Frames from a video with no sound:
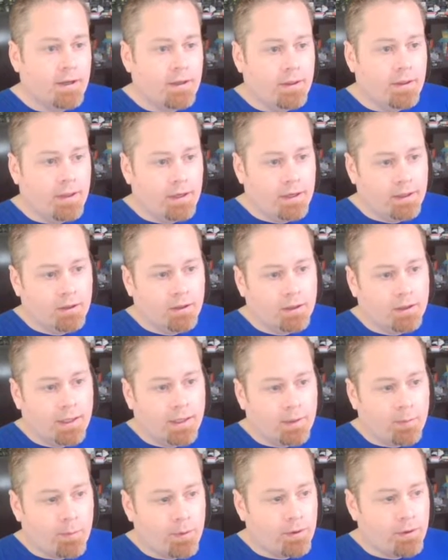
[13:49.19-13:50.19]
that it looked
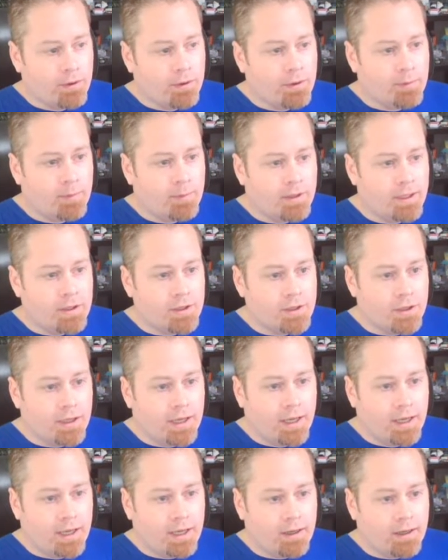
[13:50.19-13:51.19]
like we were potentially
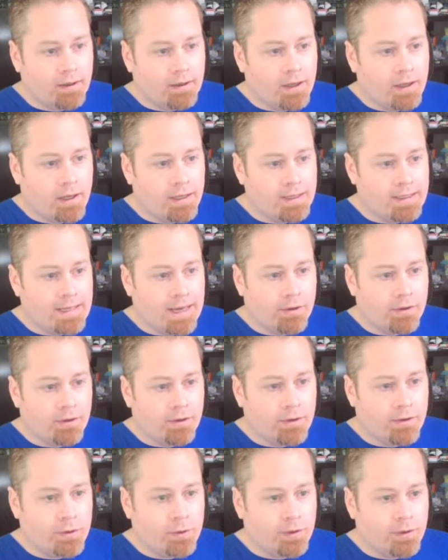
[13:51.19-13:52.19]
heading down to the
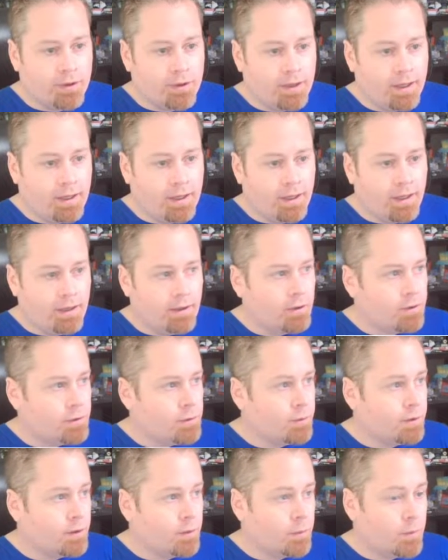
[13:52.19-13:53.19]
200-day or
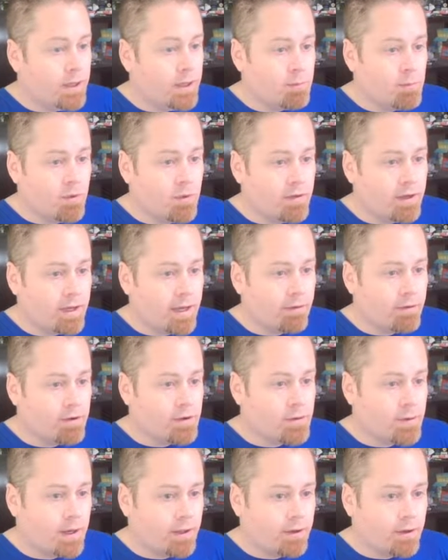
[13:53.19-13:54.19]
200-week moving average
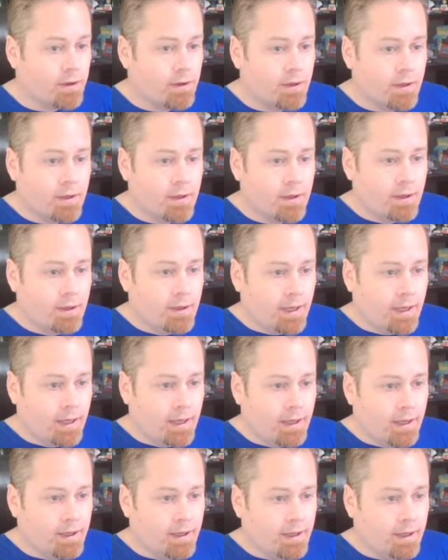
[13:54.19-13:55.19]
rather,
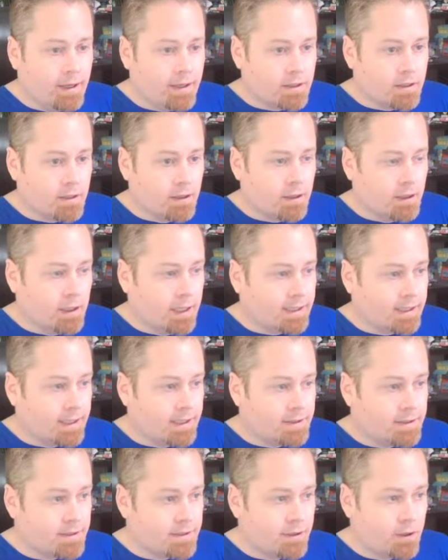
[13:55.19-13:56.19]
and it's looking like
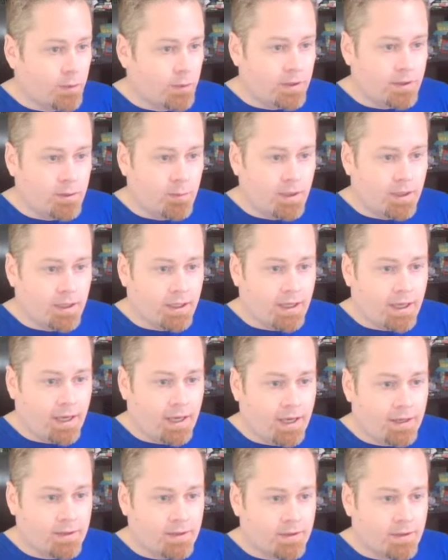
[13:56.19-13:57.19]
that's going to be the
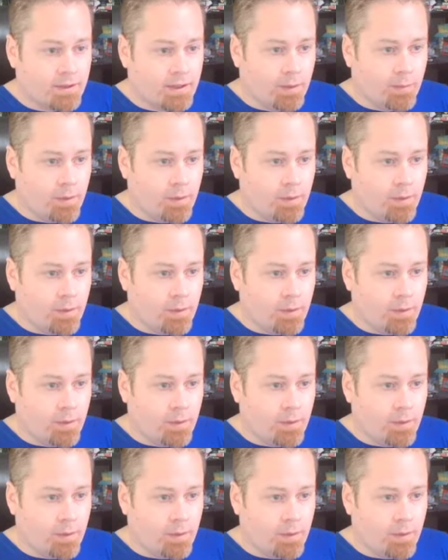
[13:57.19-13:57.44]
case.